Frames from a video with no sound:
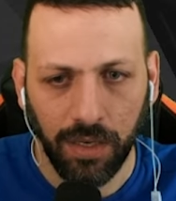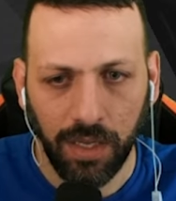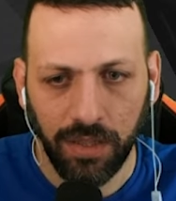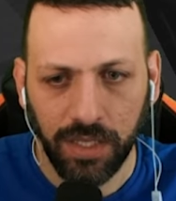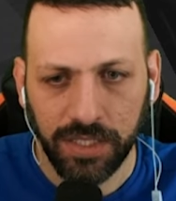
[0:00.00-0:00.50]

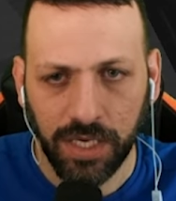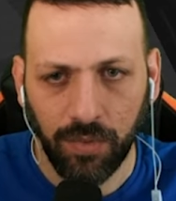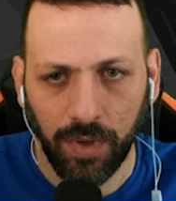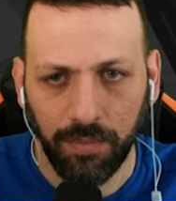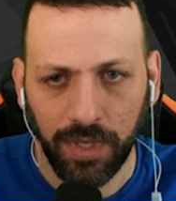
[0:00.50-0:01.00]
that's
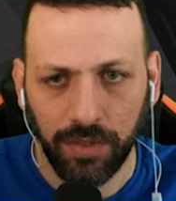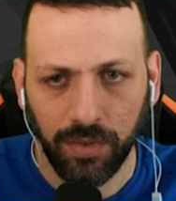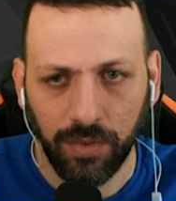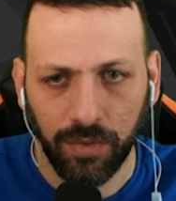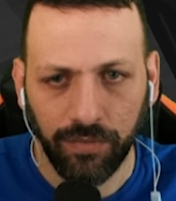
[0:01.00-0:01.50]
how I made
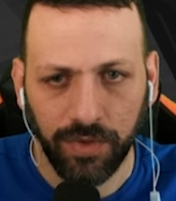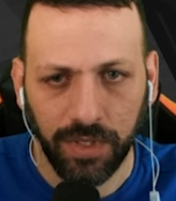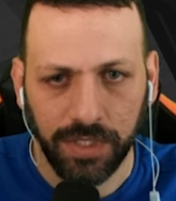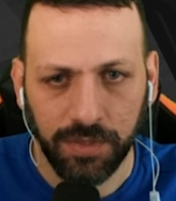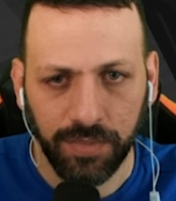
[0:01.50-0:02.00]
all of the
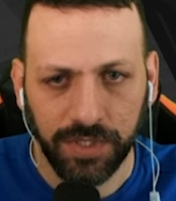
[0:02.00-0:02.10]
recipes